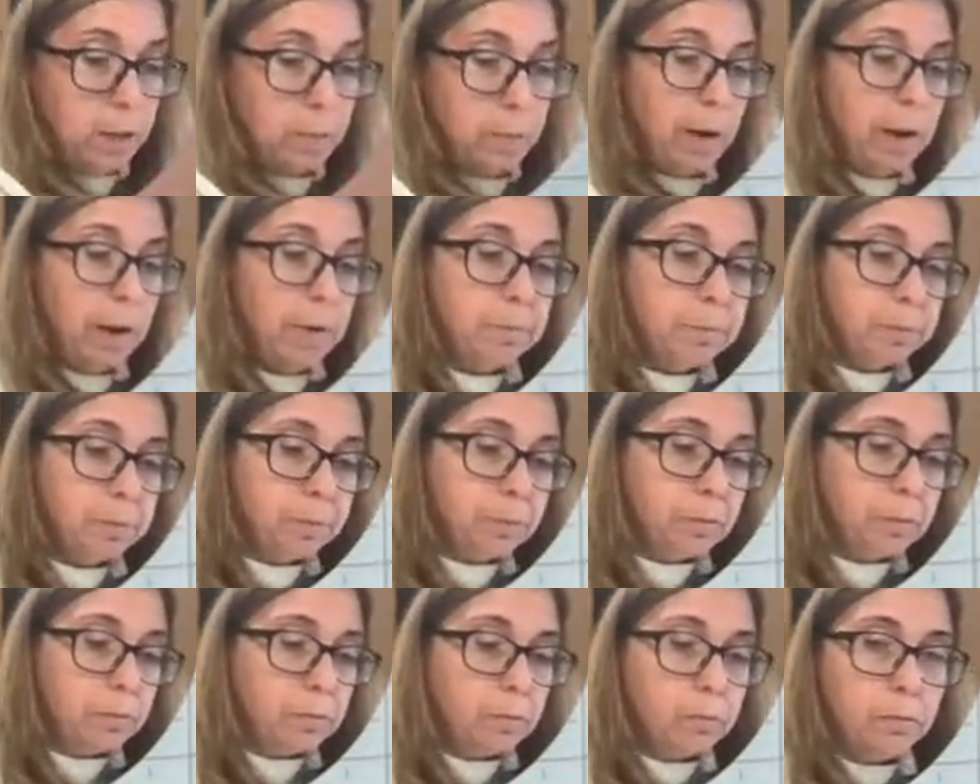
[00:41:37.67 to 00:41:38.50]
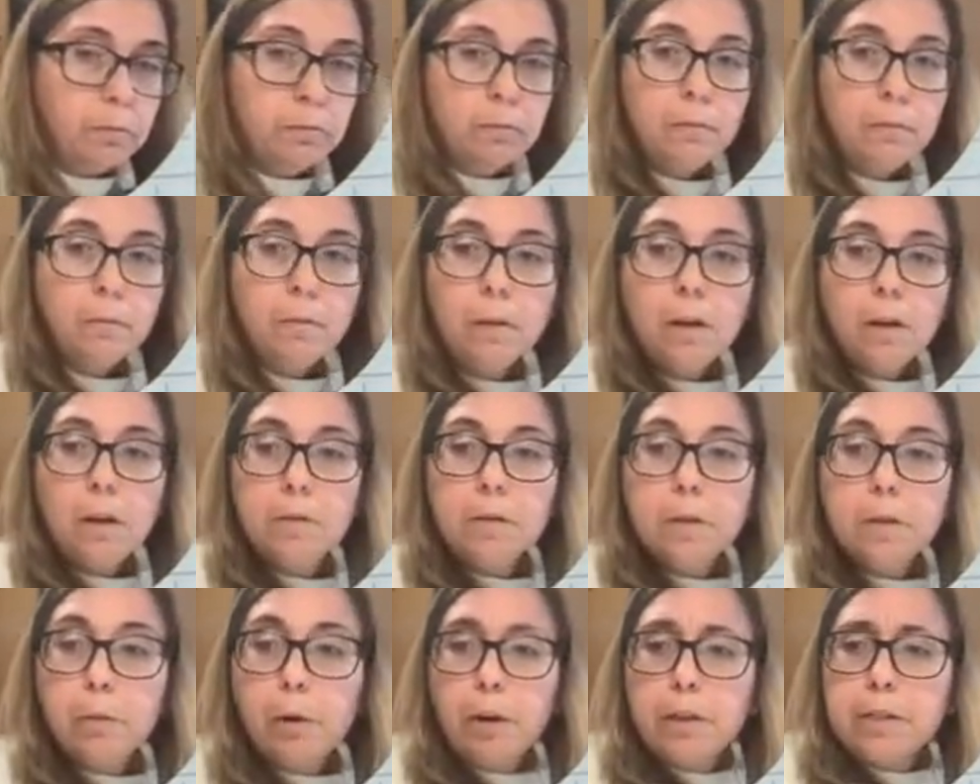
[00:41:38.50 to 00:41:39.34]
But
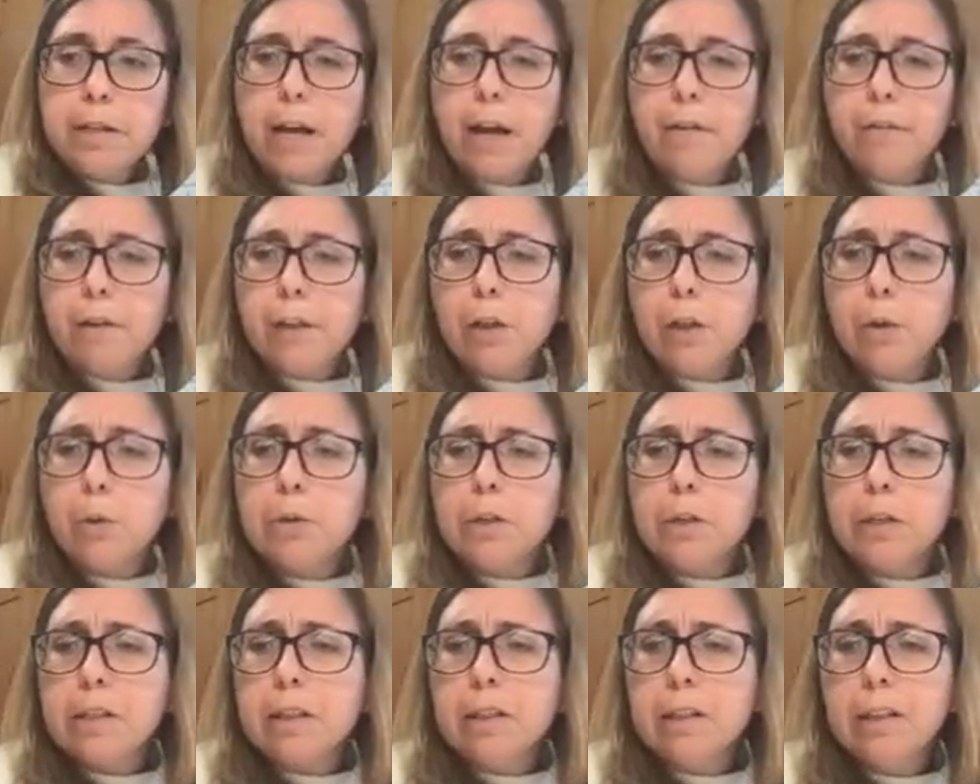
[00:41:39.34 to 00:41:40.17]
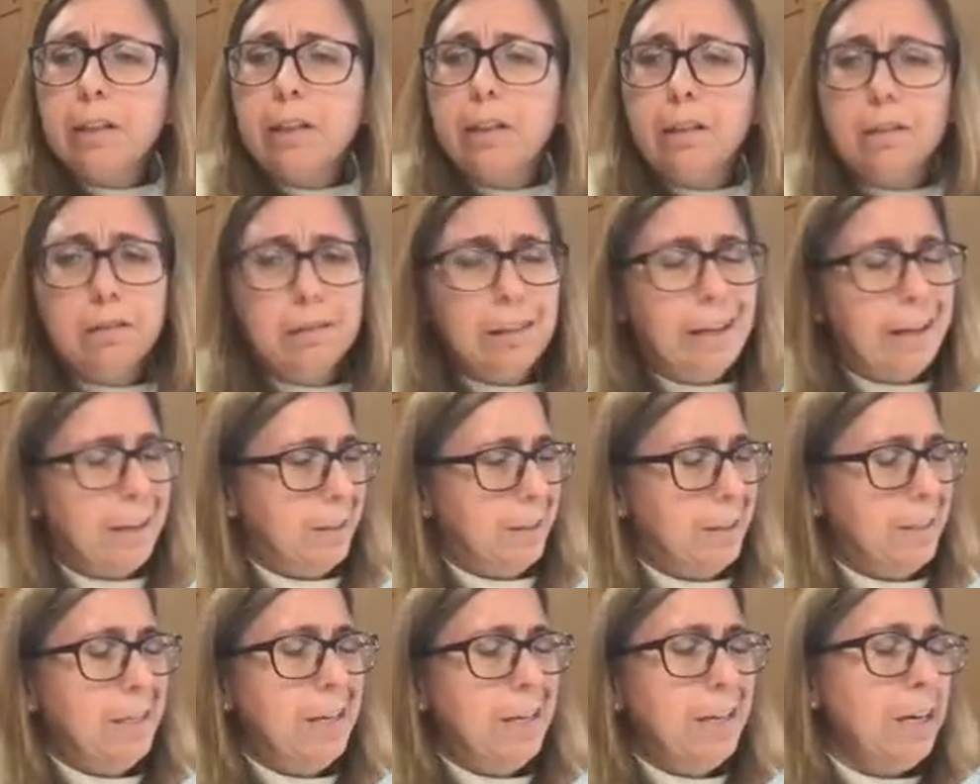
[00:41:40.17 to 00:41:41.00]
surprised they haven't closed it. It's a little, like,
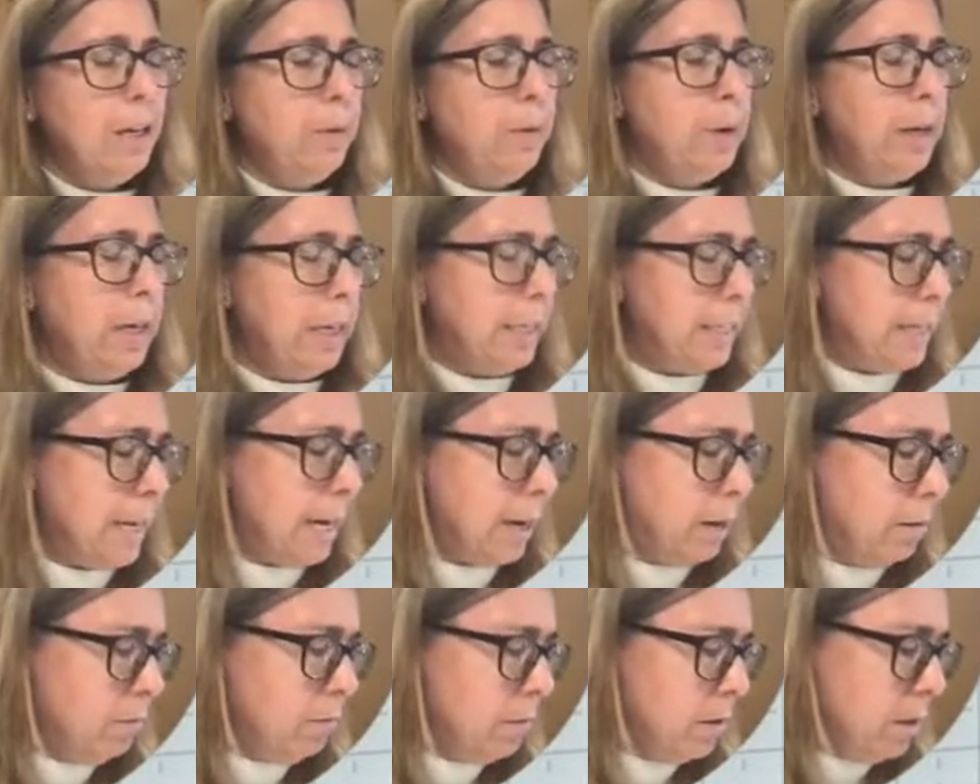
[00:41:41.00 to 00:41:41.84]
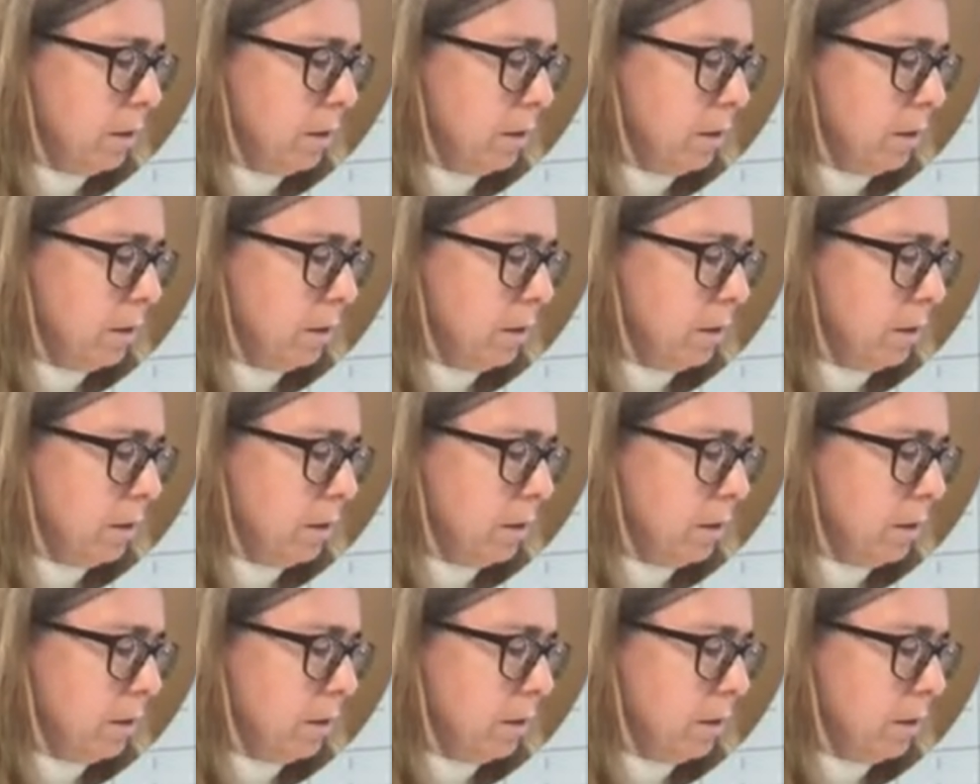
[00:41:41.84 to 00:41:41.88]
teeny weeny town.